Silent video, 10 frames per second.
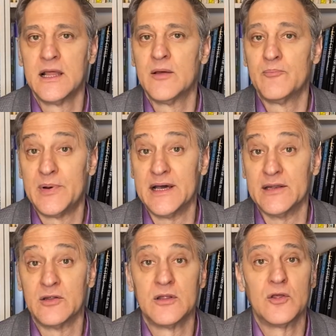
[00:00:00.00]
but
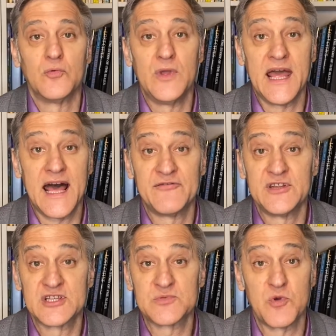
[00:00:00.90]
we have an
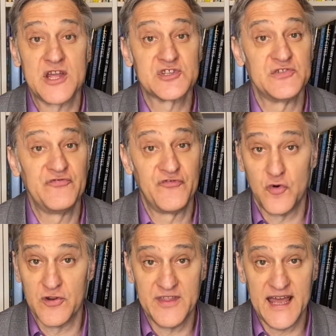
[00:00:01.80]
expression
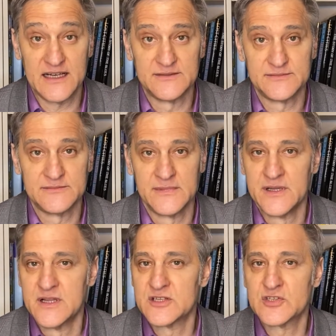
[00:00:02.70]
for that.
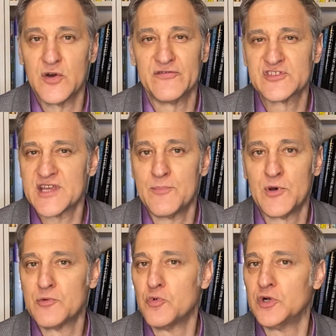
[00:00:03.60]
So if
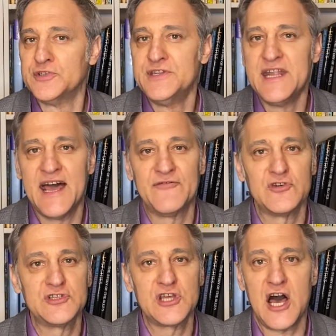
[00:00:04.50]
someone will never
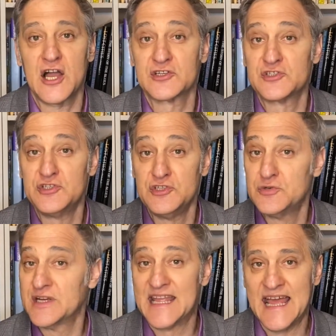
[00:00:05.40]
talk to
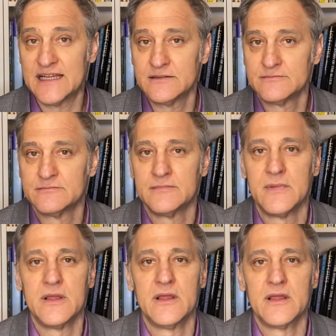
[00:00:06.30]
you again,
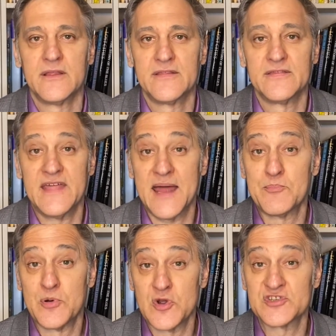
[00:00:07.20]
that
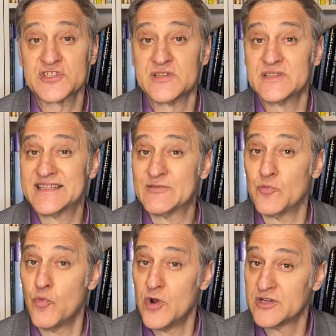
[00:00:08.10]
person
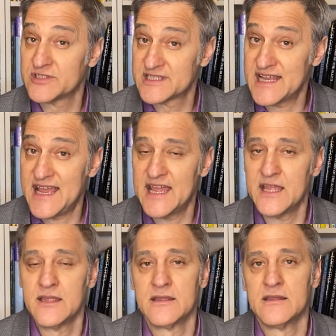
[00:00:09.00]
will
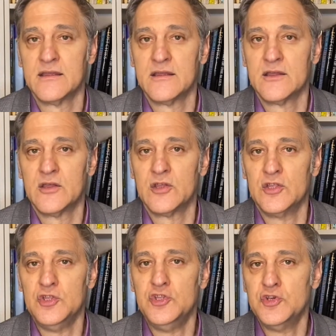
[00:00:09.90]
say,
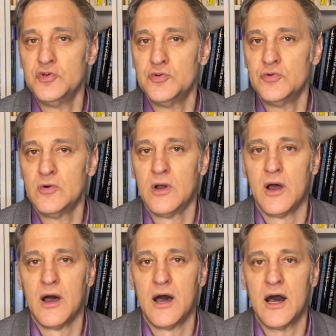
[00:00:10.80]
"You
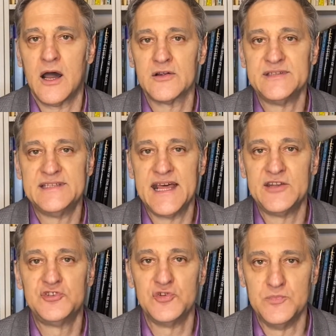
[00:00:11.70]
are
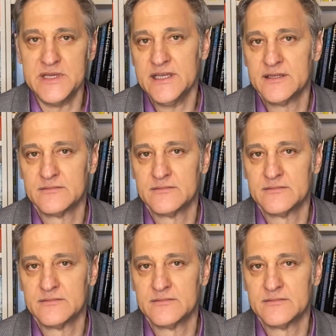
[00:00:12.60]
dead to me."